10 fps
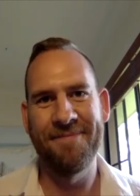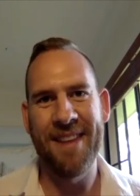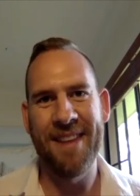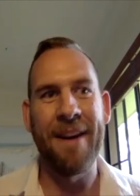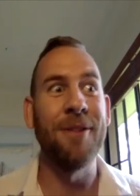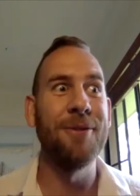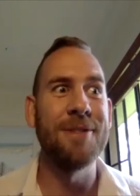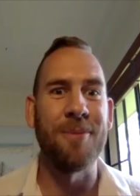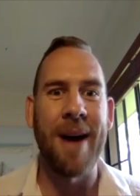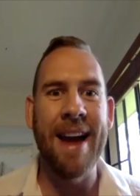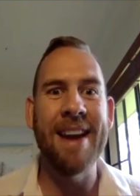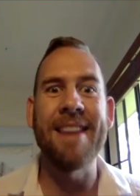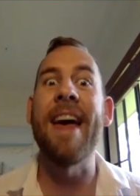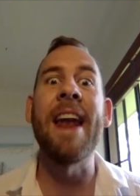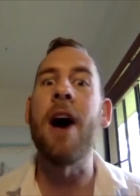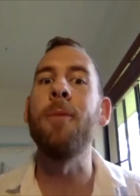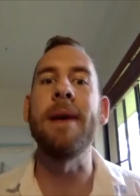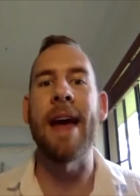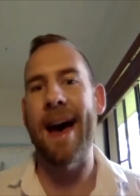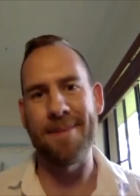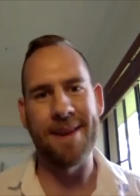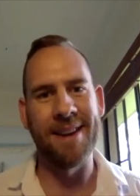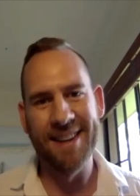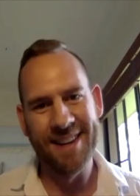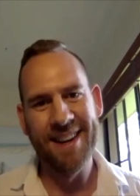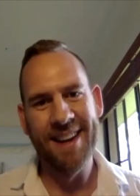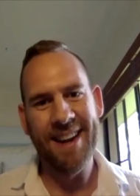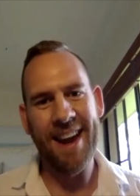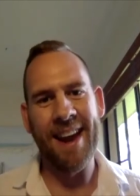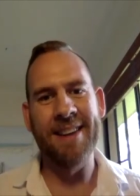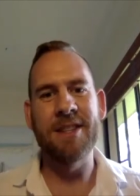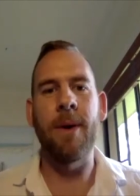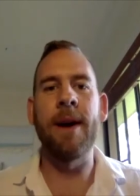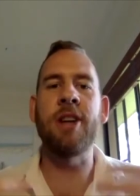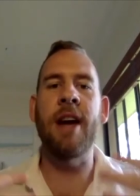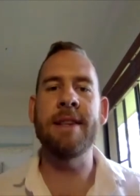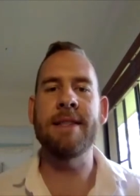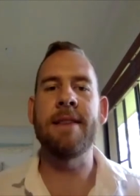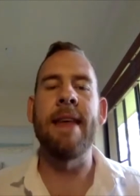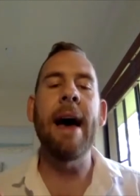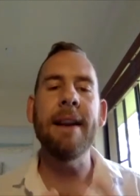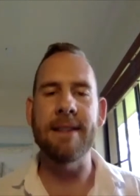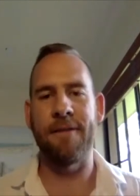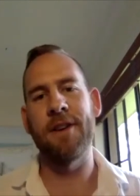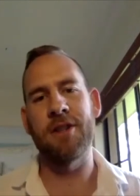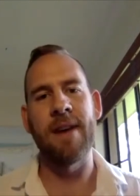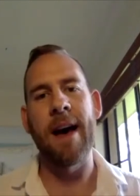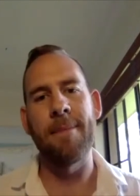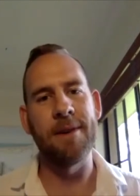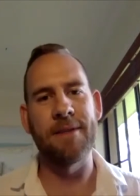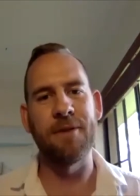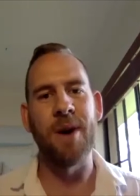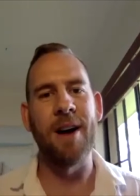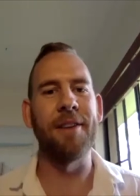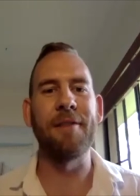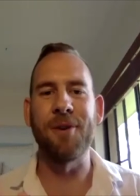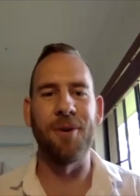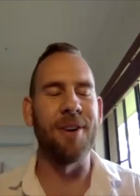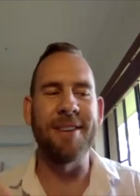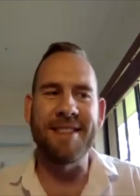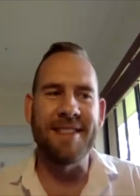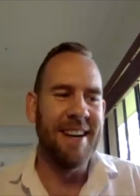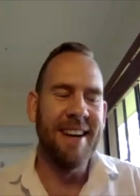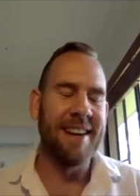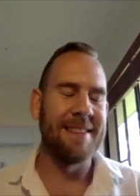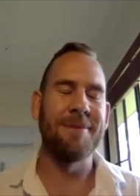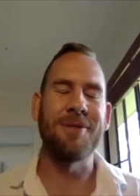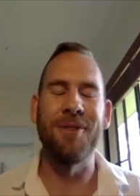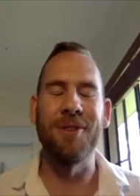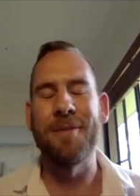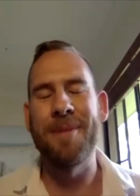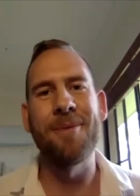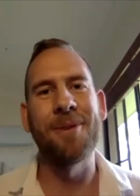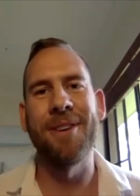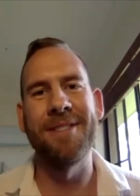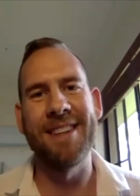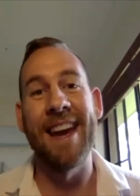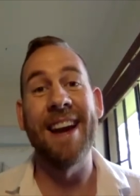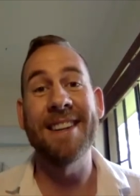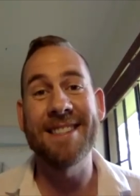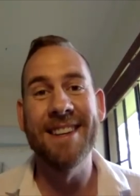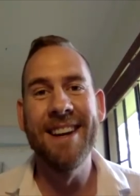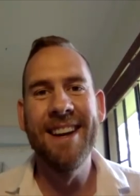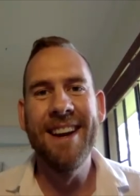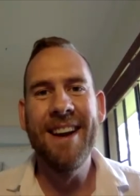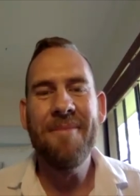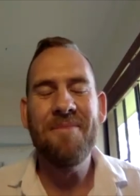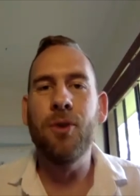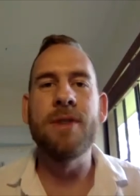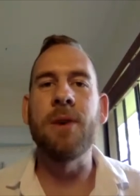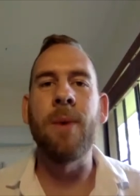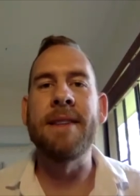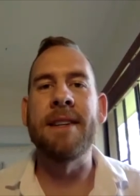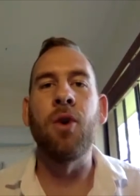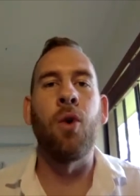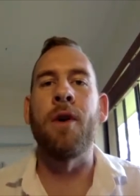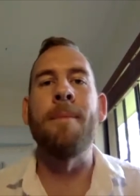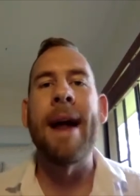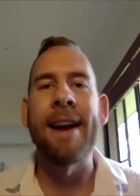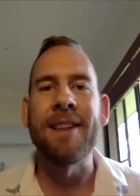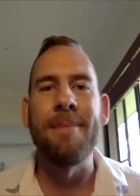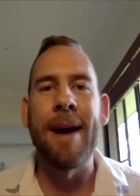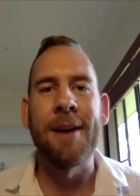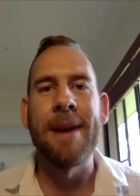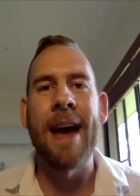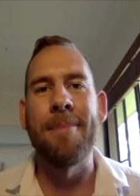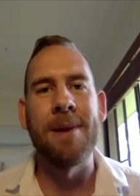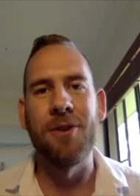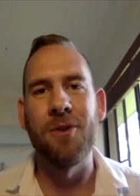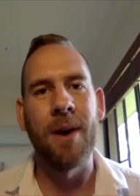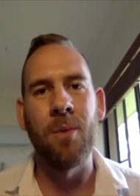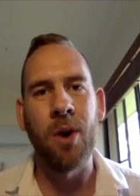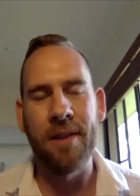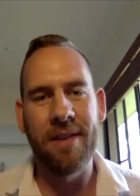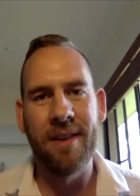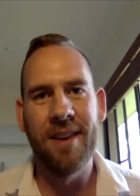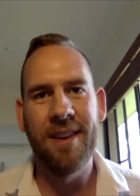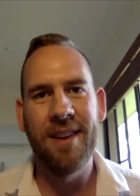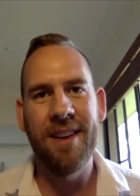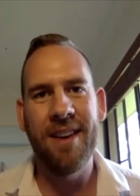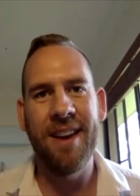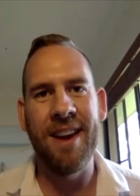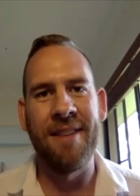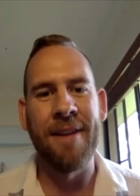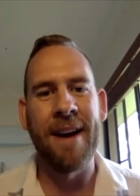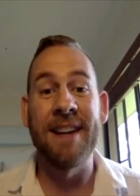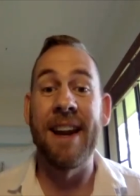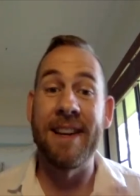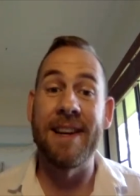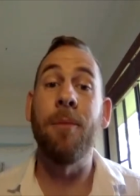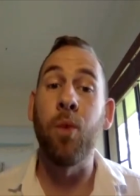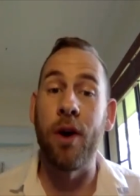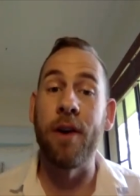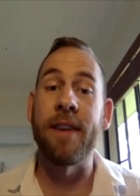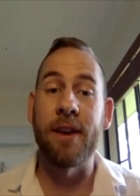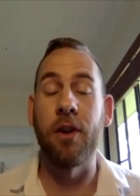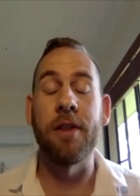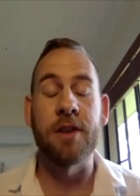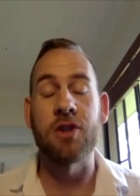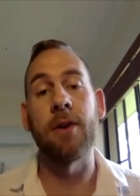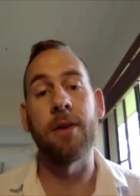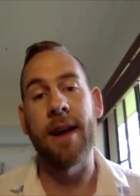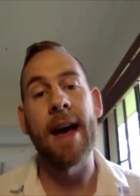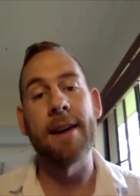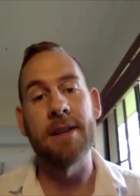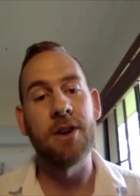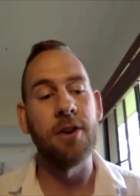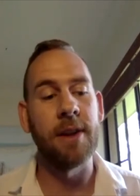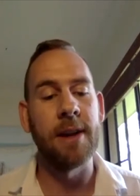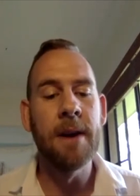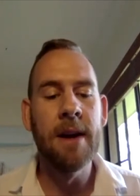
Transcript: If I lose weight, then I'll be happy. And so I chased that definition of happiness for a while. And of course, as I'm sure a lot of people could guess, losing weight didn't automatically make me happy in who I was in fact, it ended up worsening mm. a lot of the struggles I had internally.